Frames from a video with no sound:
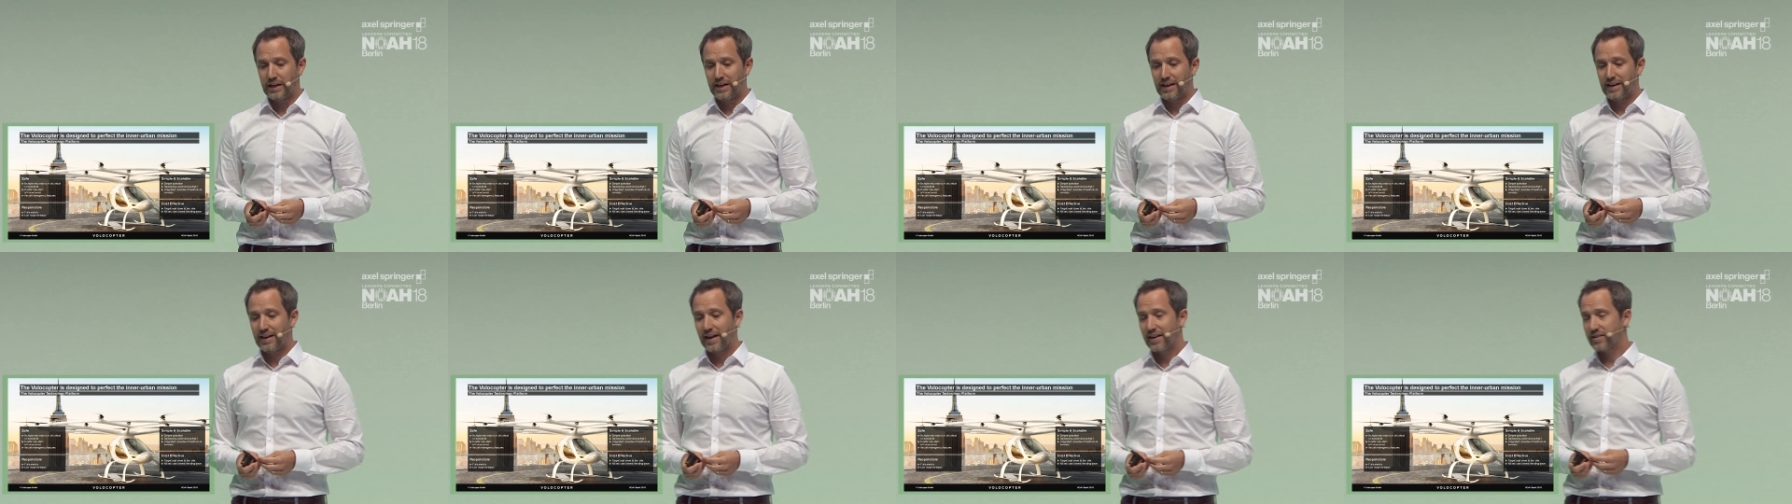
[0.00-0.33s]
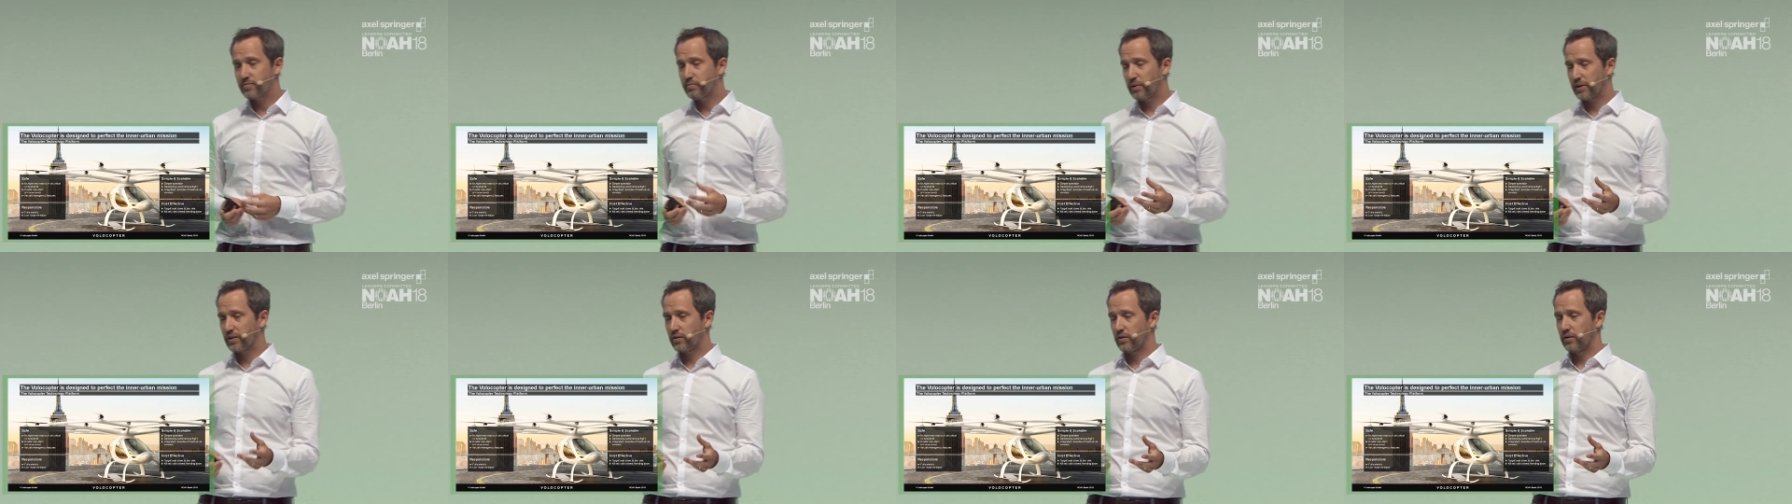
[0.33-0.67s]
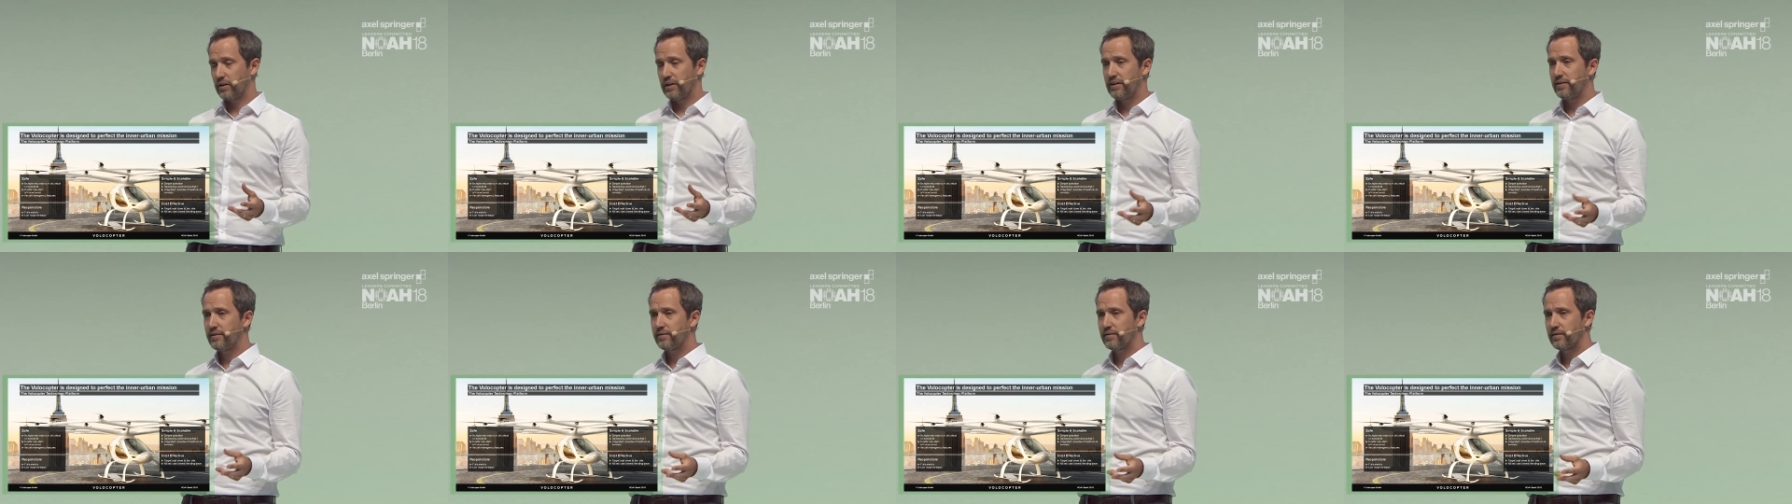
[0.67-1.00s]
Last but not
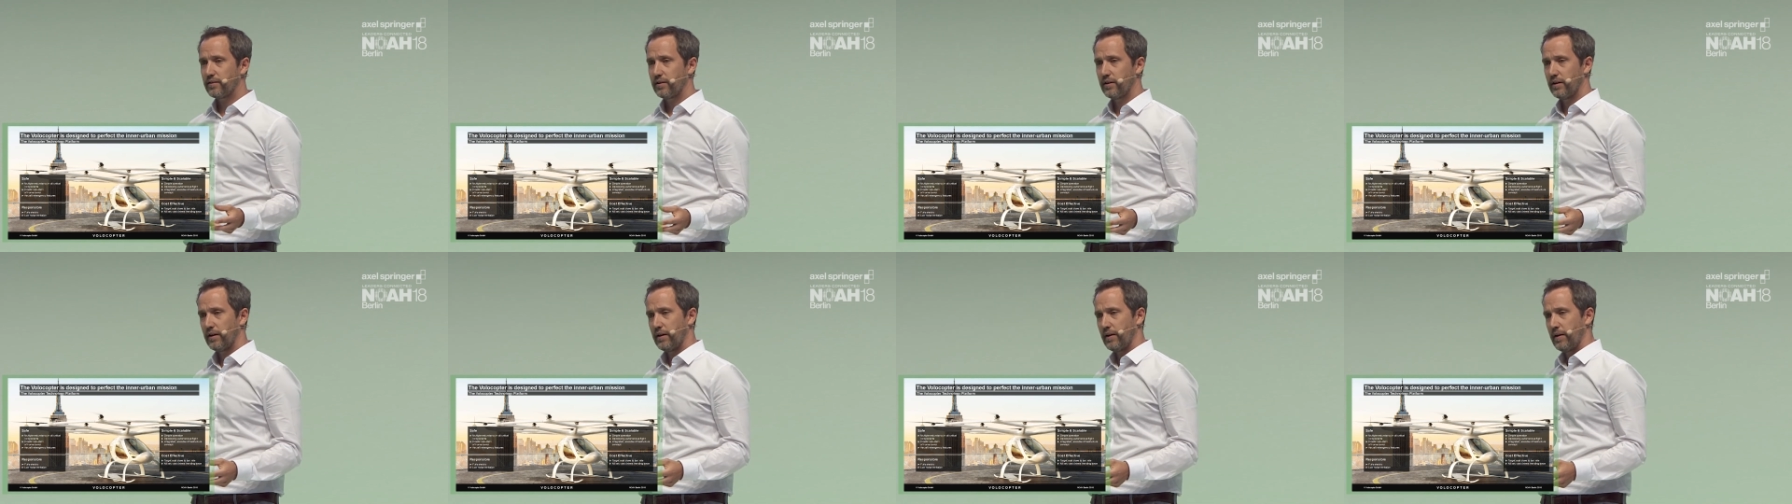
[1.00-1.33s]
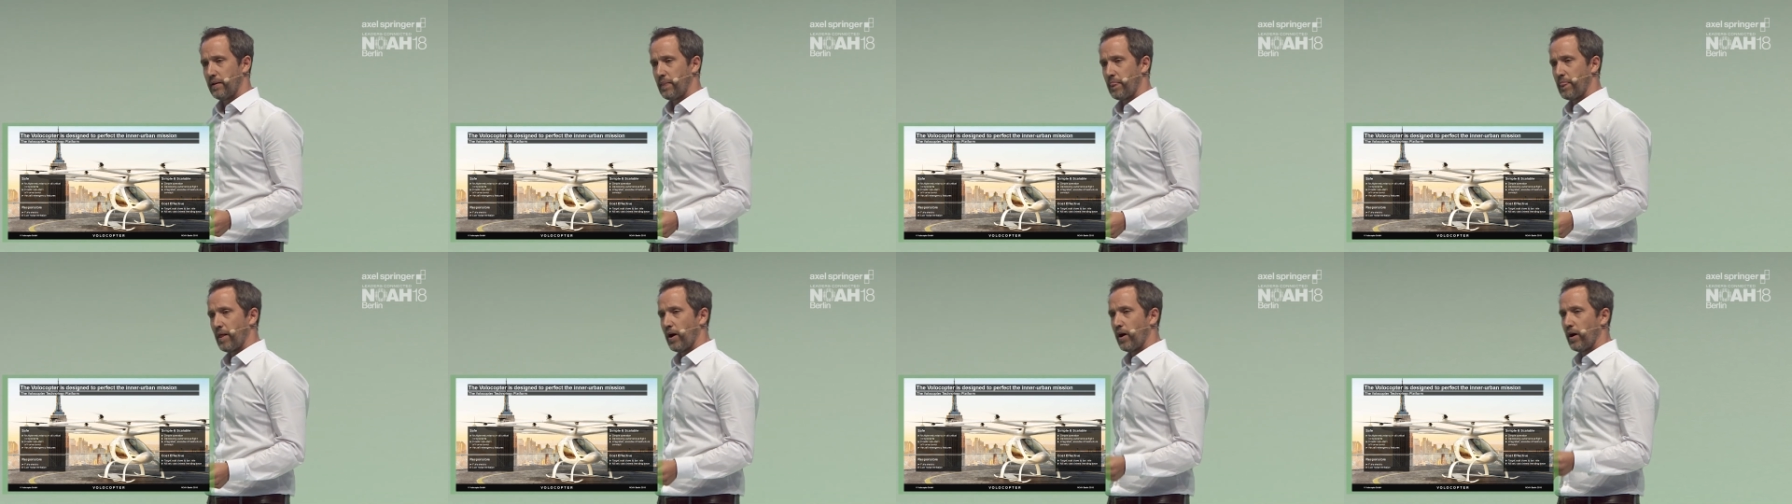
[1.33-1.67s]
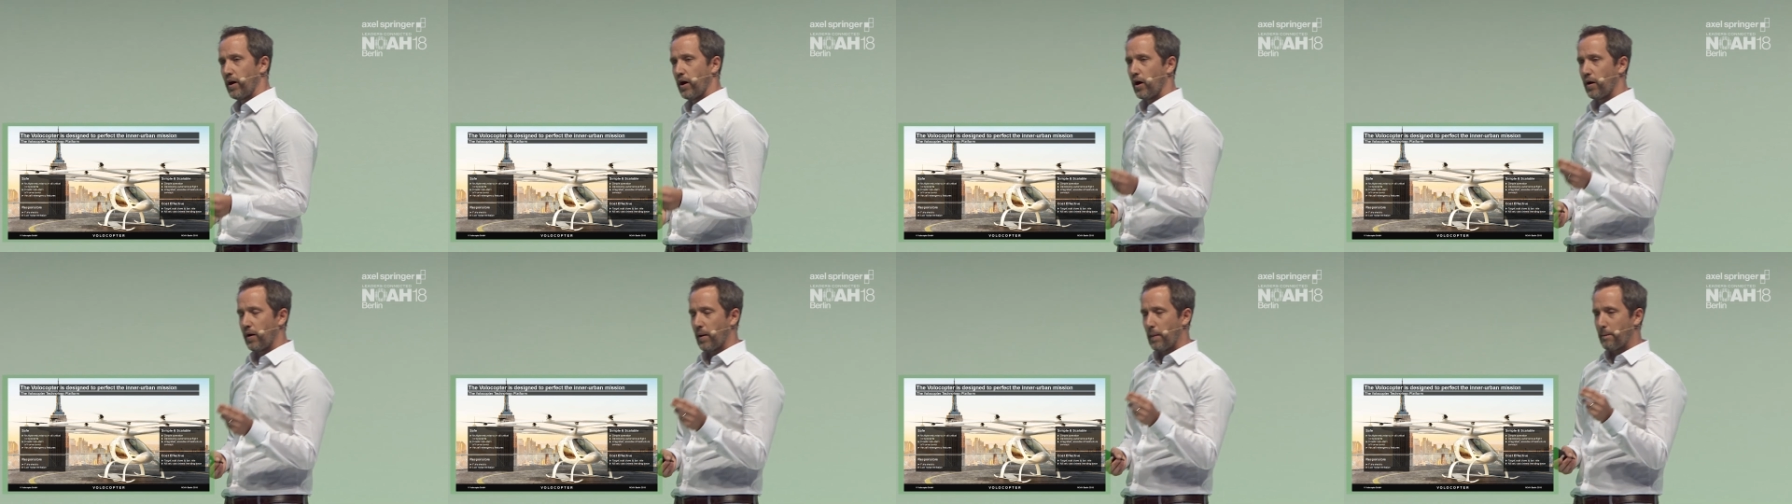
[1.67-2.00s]
least,
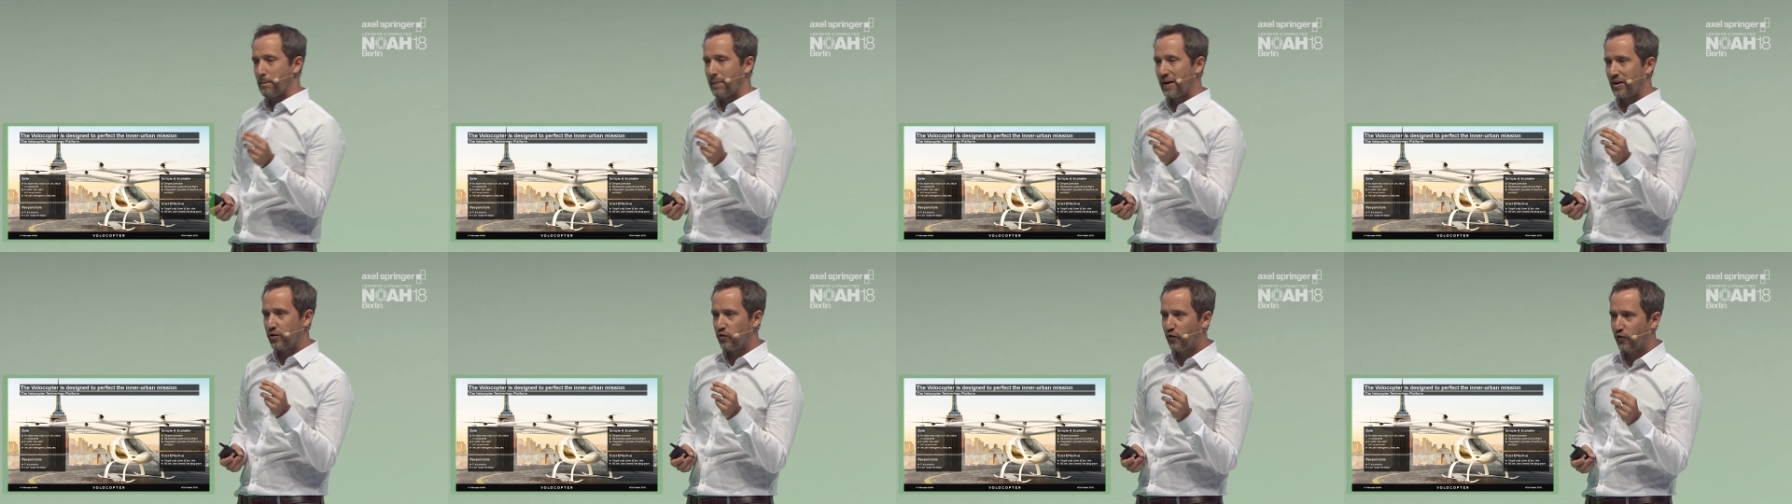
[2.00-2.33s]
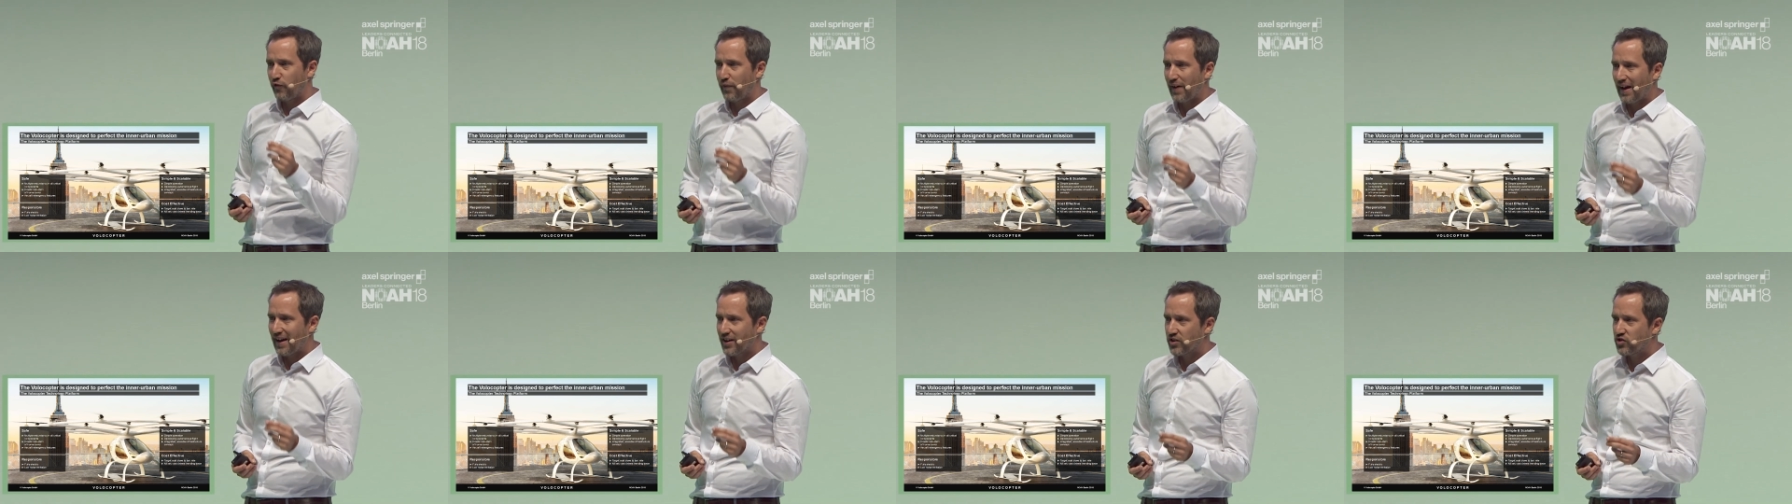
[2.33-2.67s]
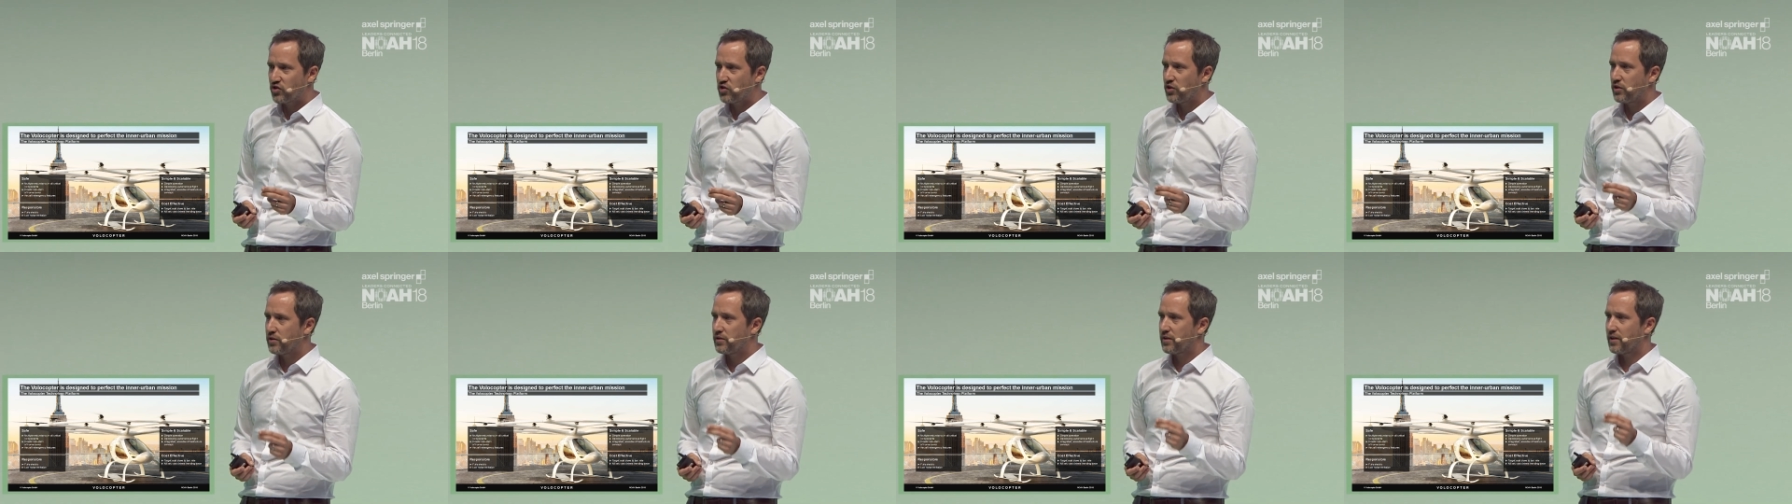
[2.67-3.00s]

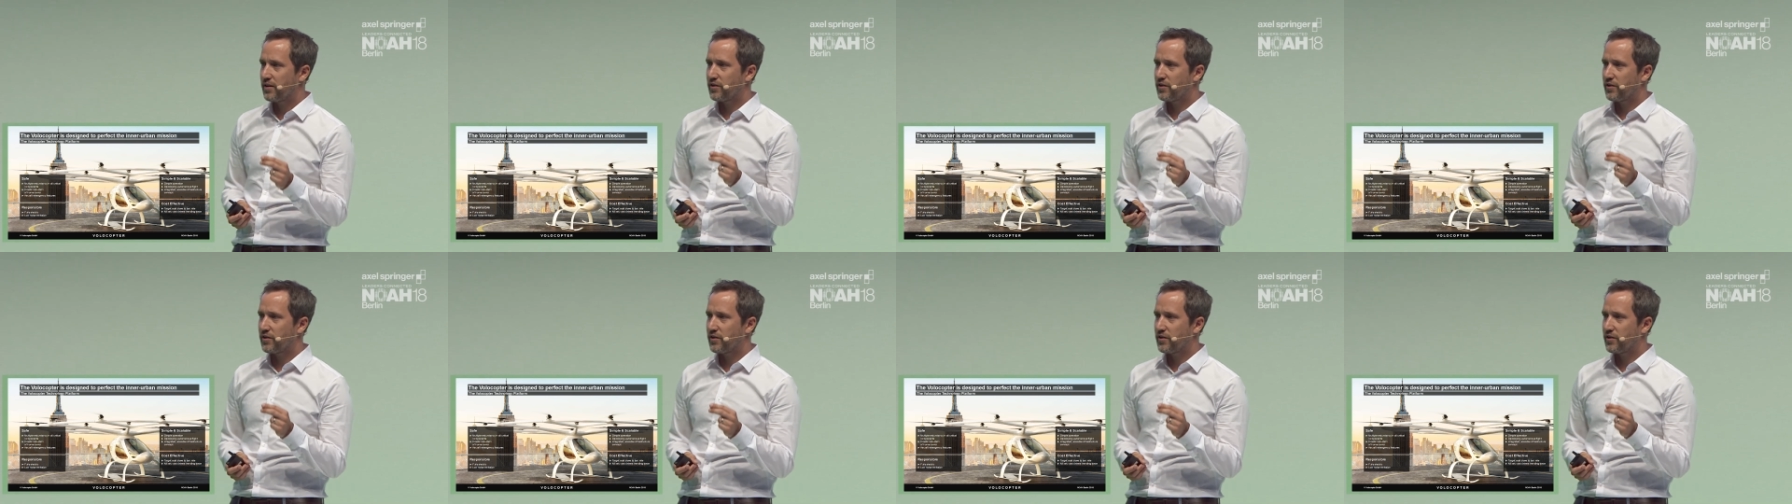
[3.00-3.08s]
manufactured